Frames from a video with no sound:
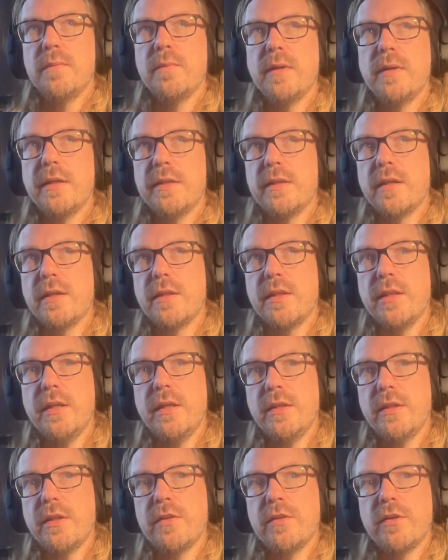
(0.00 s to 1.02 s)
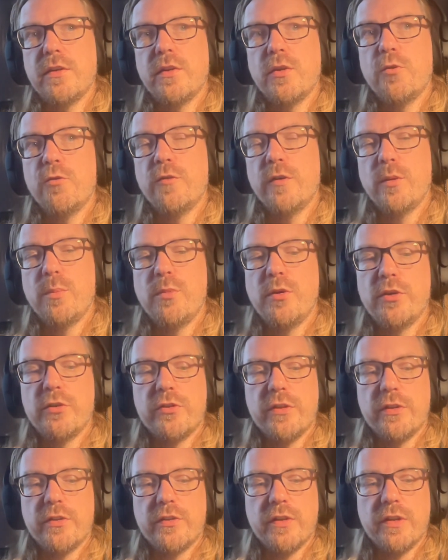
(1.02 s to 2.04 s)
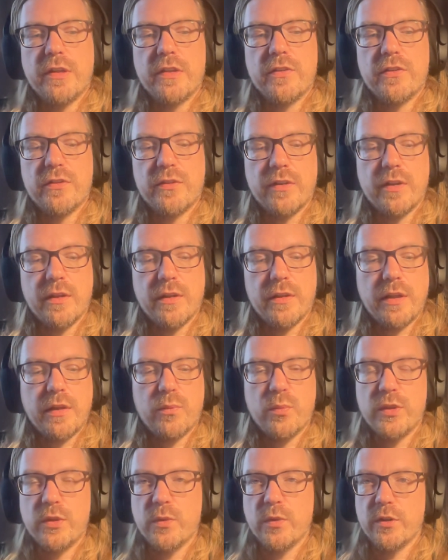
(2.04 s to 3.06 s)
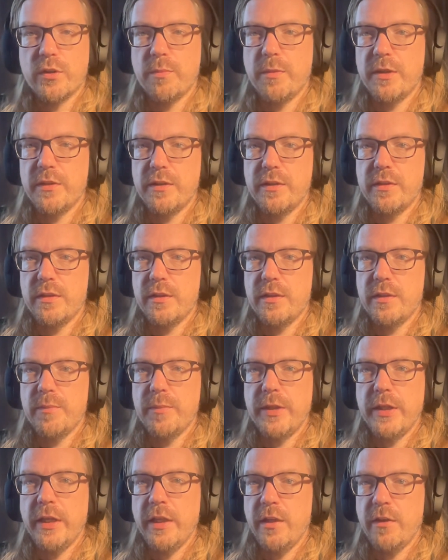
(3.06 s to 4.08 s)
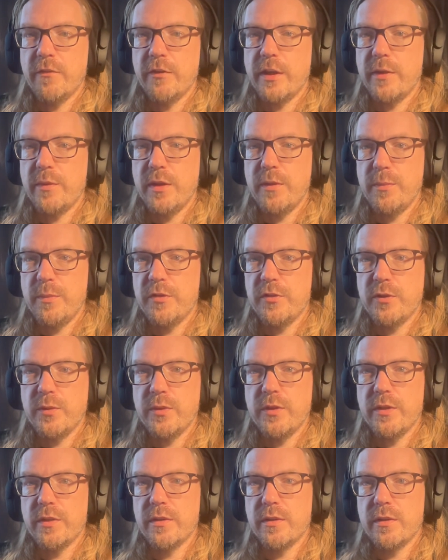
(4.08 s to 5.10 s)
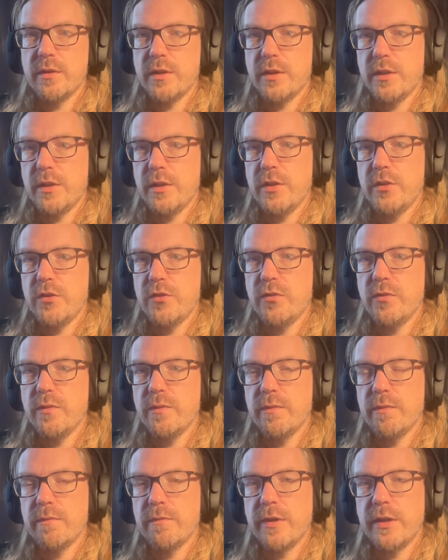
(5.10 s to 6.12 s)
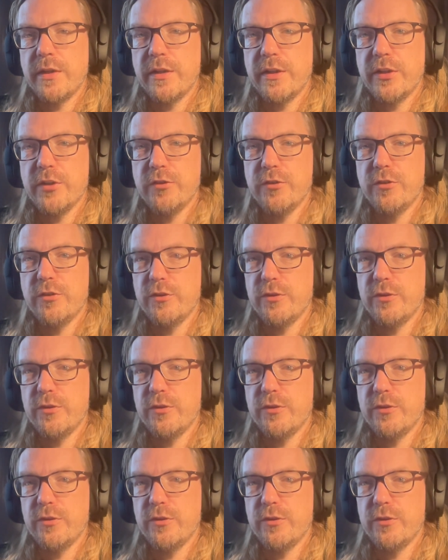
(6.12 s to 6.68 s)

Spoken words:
I think that the overall process is that we talked about in the beginning of that episode is very good